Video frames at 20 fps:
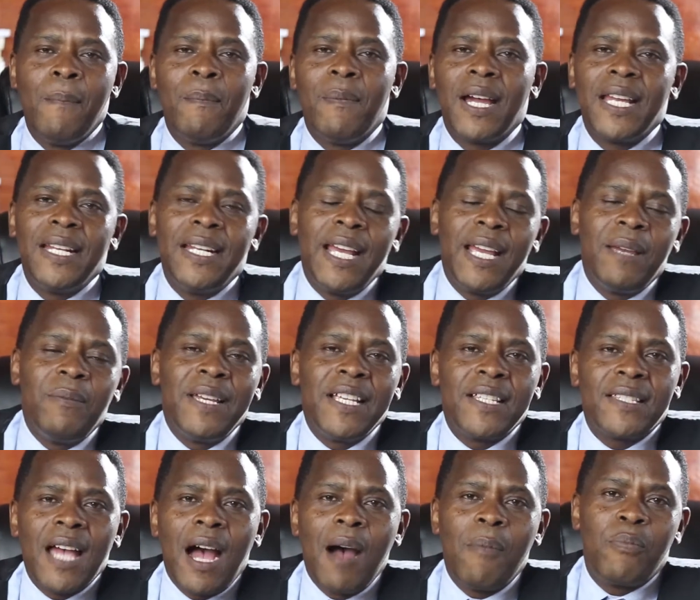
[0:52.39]
My name
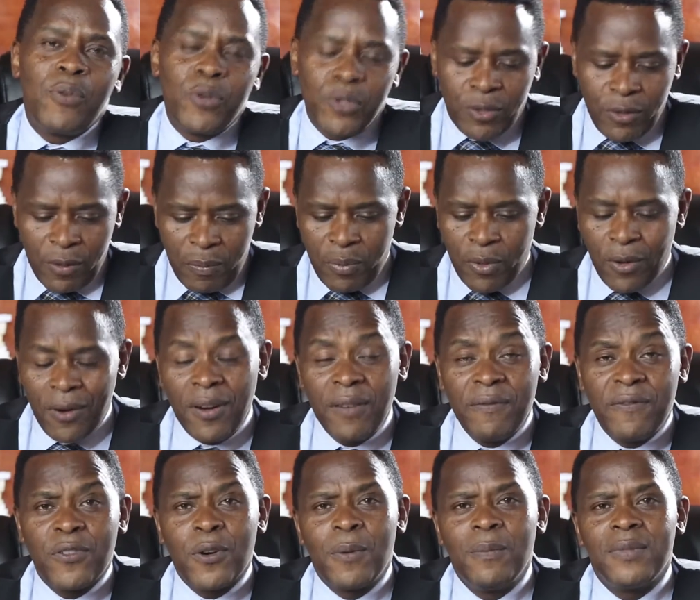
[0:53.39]
is Apostle
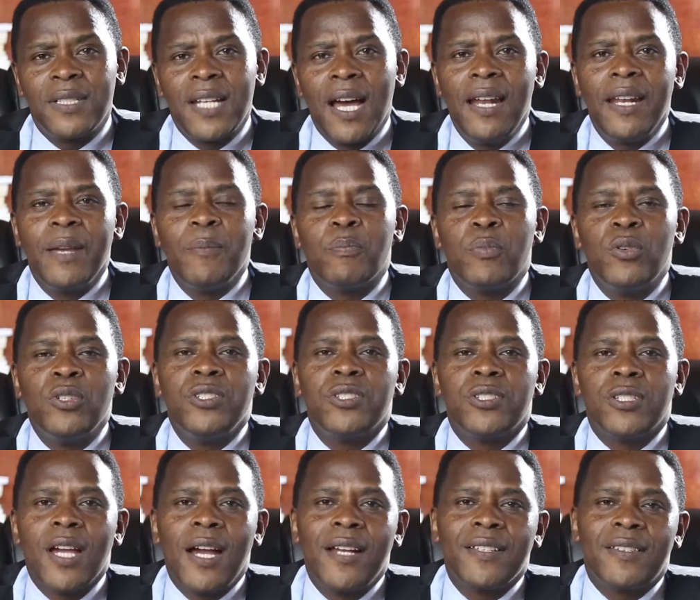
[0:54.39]
Paul from Turning
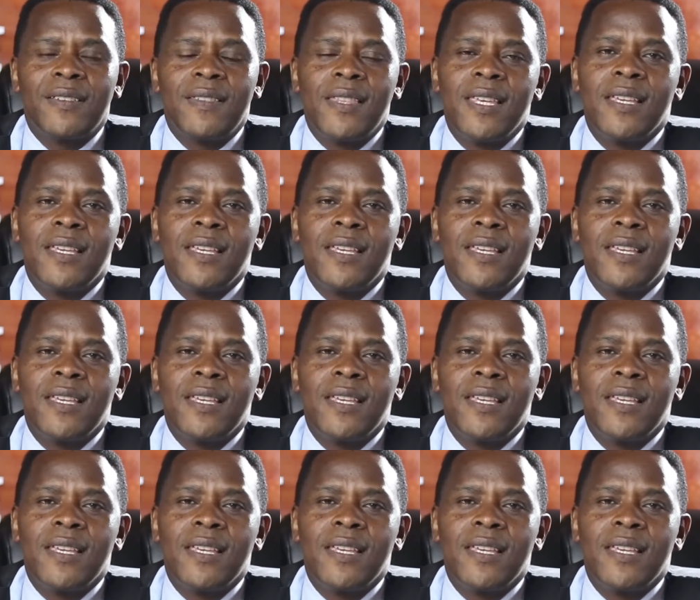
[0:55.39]
Point Church,